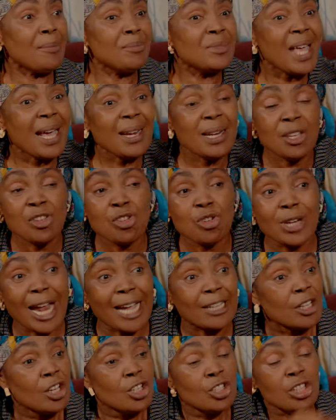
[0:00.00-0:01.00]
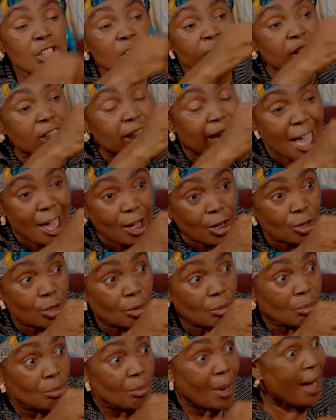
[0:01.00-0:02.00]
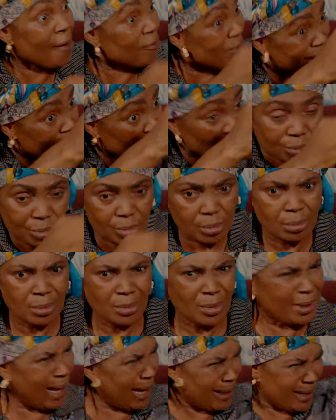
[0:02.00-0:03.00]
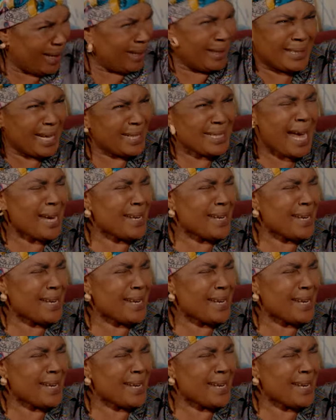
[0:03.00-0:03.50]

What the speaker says: telling you that this girl, after 3